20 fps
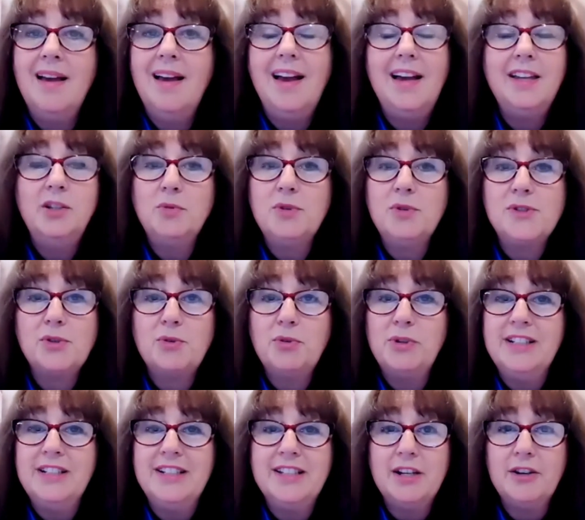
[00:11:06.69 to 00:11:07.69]
And it was a
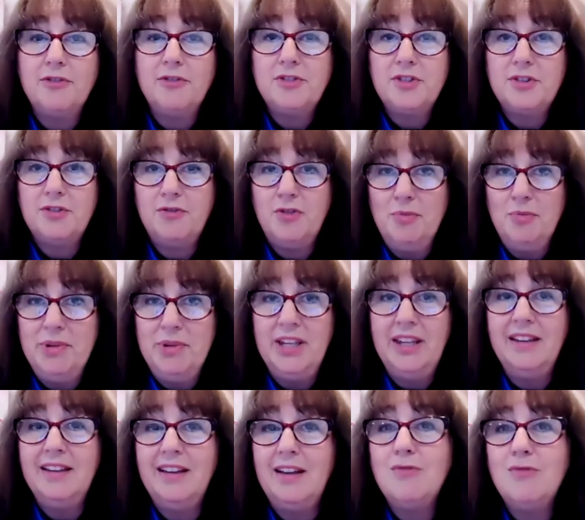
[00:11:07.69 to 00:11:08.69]
great gift for
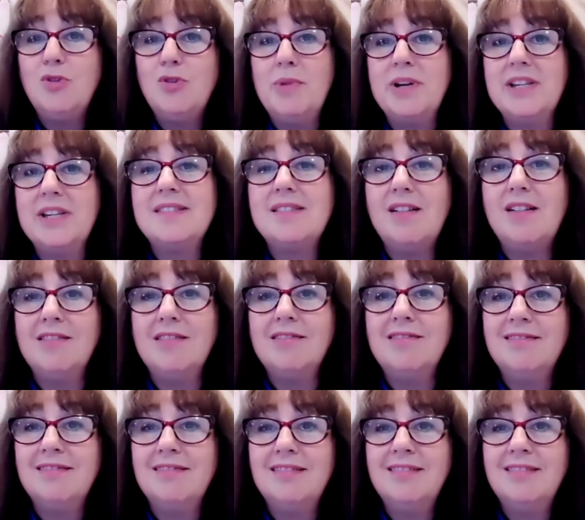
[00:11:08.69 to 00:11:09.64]
me and for my son.